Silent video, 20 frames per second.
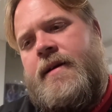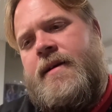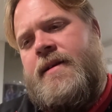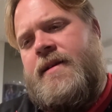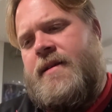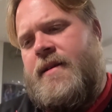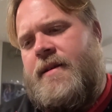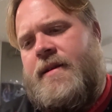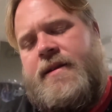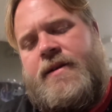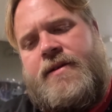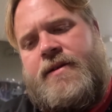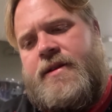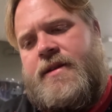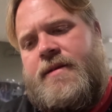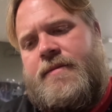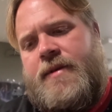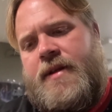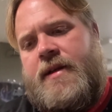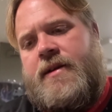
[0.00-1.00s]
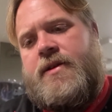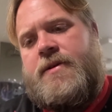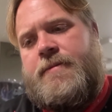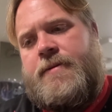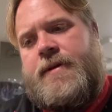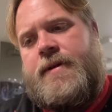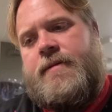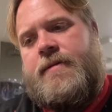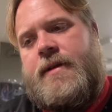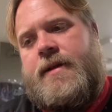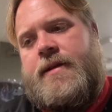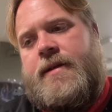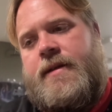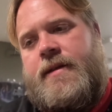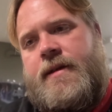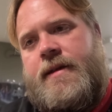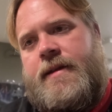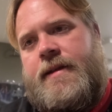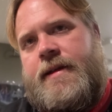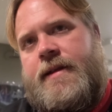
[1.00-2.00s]
Cynthia or somebody else pretty
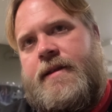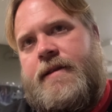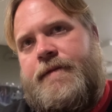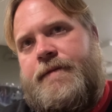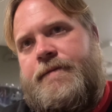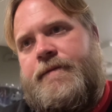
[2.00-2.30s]
recently that the